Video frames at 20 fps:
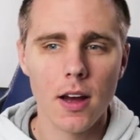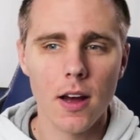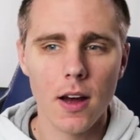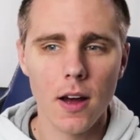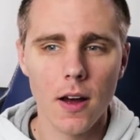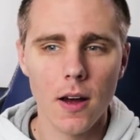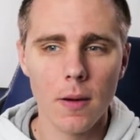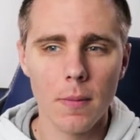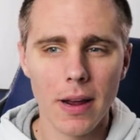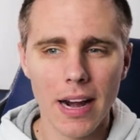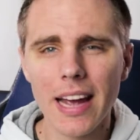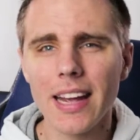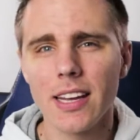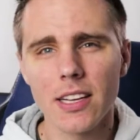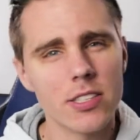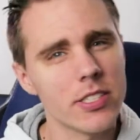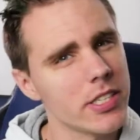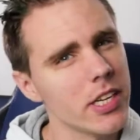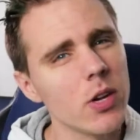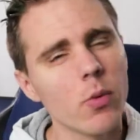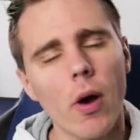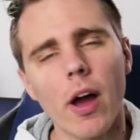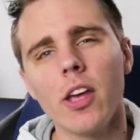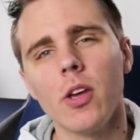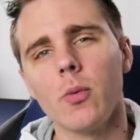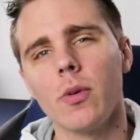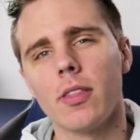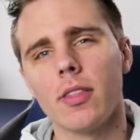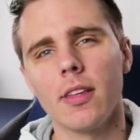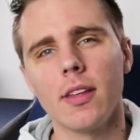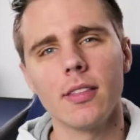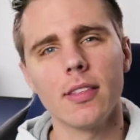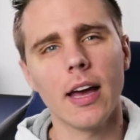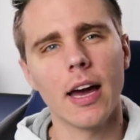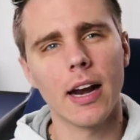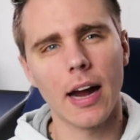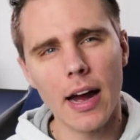And I can see why you would think that.